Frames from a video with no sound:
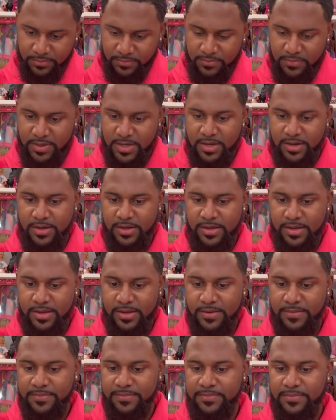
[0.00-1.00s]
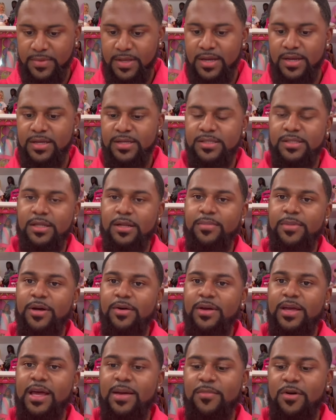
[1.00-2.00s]
period so the
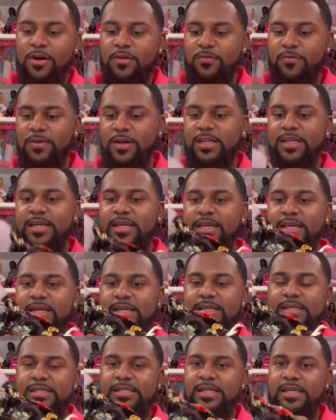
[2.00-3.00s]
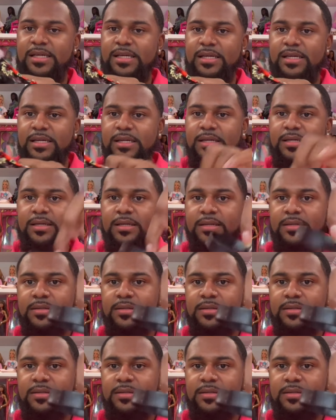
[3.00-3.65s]
belt came off really easy